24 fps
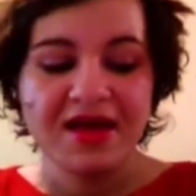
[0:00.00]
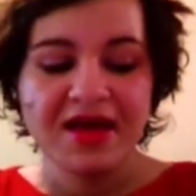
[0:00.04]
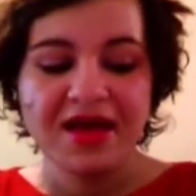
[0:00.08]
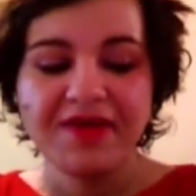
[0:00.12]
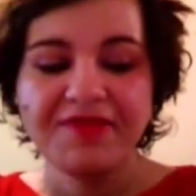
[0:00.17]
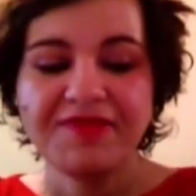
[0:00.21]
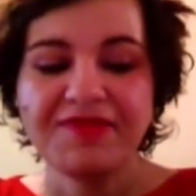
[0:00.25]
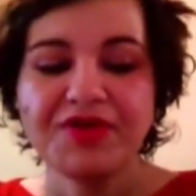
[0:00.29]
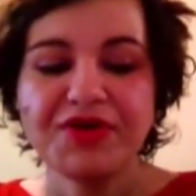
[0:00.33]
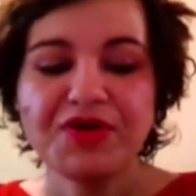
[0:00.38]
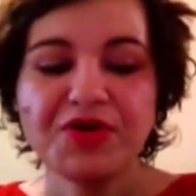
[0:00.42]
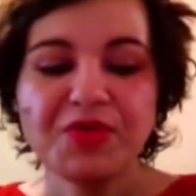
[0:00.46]

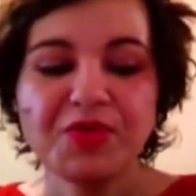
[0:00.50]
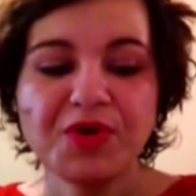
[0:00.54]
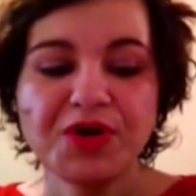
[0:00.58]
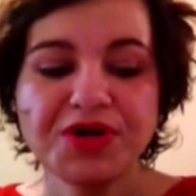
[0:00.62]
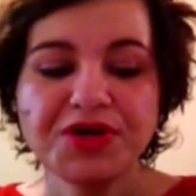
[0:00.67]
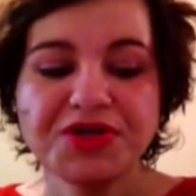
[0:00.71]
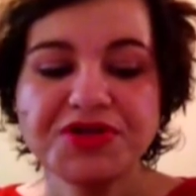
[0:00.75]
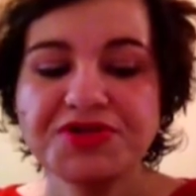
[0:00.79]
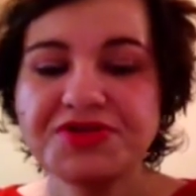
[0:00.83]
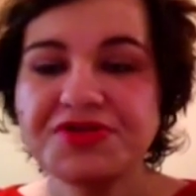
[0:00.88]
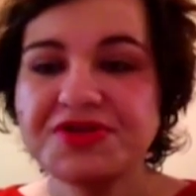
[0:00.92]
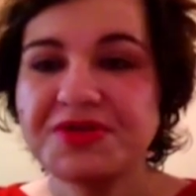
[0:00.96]
If you don't want
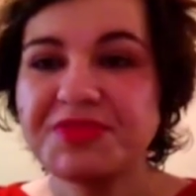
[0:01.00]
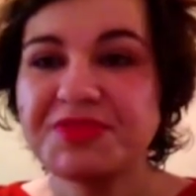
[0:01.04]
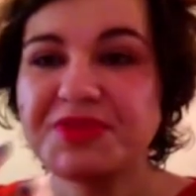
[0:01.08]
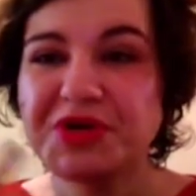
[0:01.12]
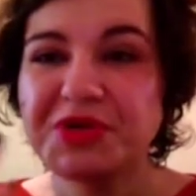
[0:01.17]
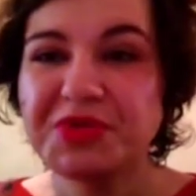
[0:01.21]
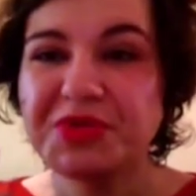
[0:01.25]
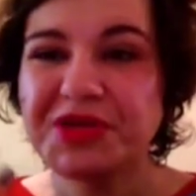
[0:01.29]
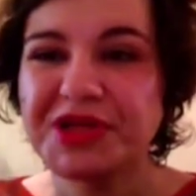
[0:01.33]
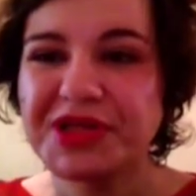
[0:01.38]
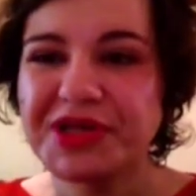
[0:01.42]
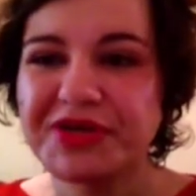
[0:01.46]
to do
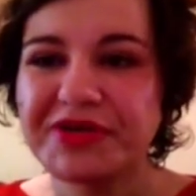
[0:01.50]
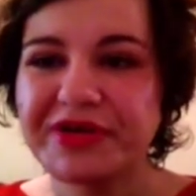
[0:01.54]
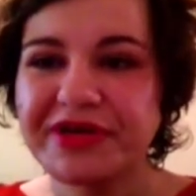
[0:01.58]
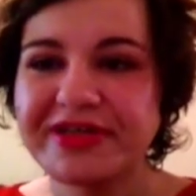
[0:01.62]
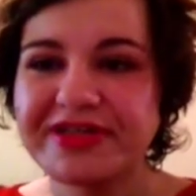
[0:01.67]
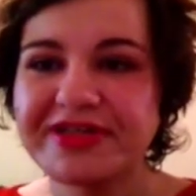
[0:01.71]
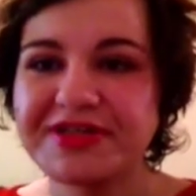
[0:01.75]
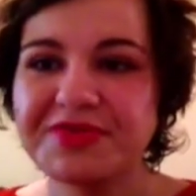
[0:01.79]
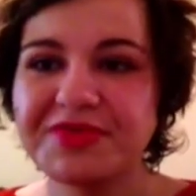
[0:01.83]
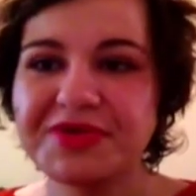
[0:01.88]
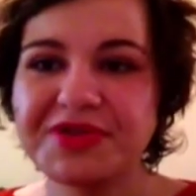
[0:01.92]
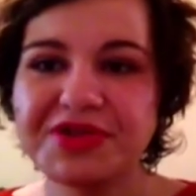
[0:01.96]
something really
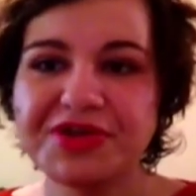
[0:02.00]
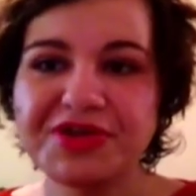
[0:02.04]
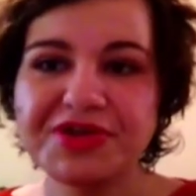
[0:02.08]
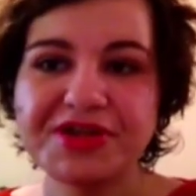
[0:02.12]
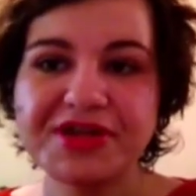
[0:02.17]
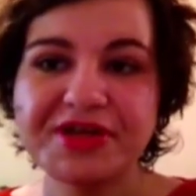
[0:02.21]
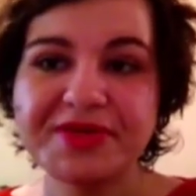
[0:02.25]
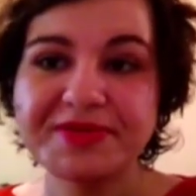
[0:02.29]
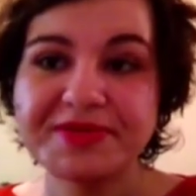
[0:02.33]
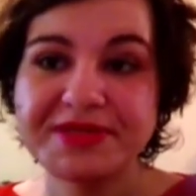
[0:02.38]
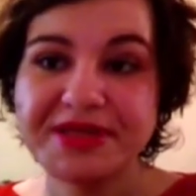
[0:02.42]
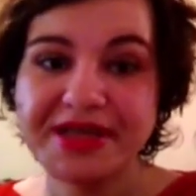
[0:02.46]
crazy with your
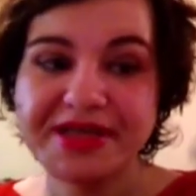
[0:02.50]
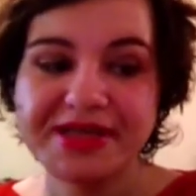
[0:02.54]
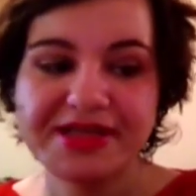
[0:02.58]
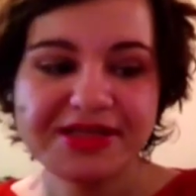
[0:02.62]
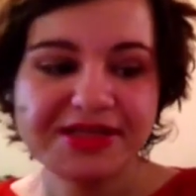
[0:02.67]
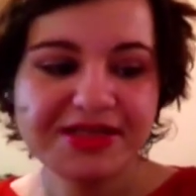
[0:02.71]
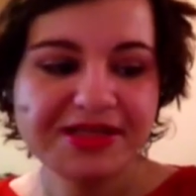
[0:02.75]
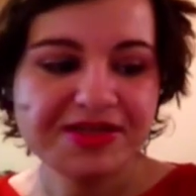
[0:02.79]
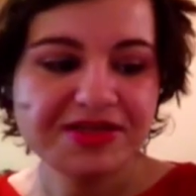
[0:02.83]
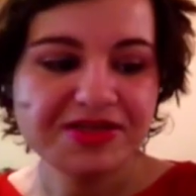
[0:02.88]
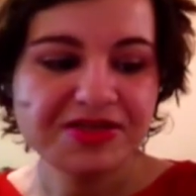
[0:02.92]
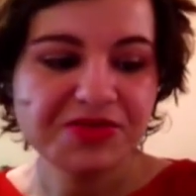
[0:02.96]
lips, I
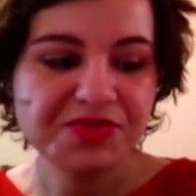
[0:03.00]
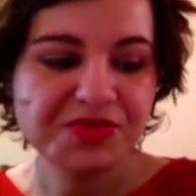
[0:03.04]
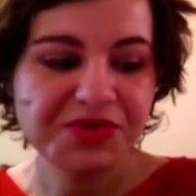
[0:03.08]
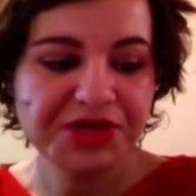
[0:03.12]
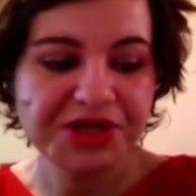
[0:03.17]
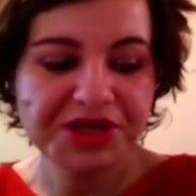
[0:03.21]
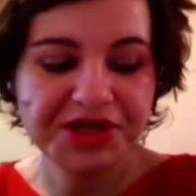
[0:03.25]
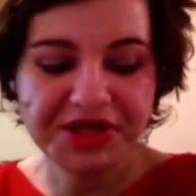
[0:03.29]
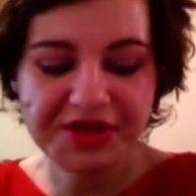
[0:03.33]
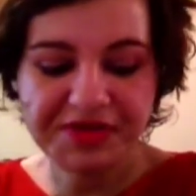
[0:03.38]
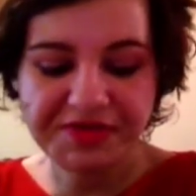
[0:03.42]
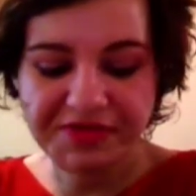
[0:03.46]
think this is
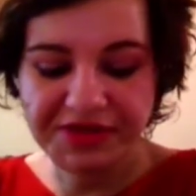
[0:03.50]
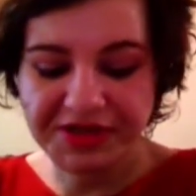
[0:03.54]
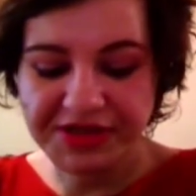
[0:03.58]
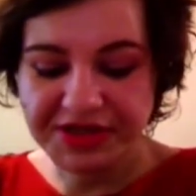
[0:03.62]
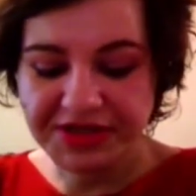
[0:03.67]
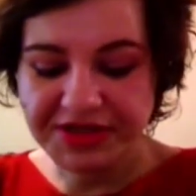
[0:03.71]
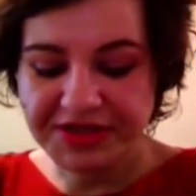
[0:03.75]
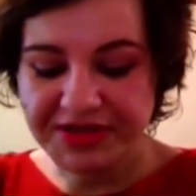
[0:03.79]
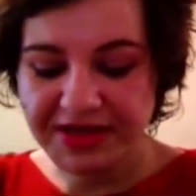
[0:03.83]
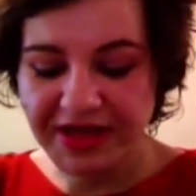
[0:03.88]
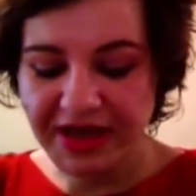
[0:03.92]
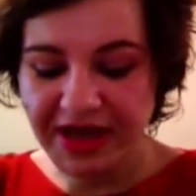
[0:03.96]
really
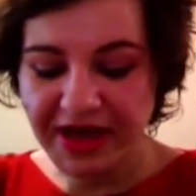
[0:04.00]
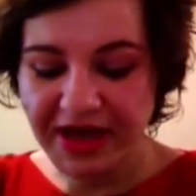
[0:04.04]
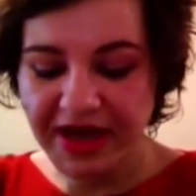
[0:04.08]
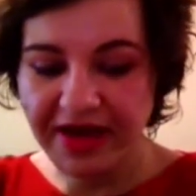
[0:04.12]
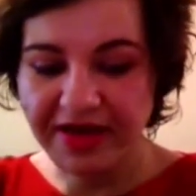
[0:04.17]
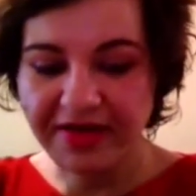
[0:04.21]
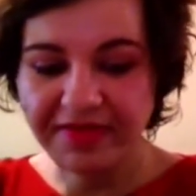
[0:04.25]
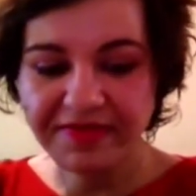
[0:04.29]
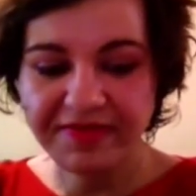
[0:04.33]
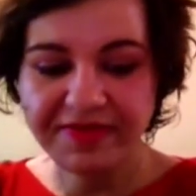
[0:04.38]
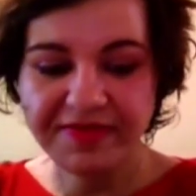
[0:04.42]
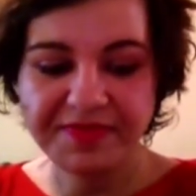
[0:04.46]
convenient to
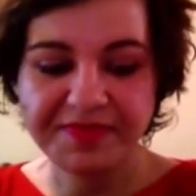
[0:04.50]
have.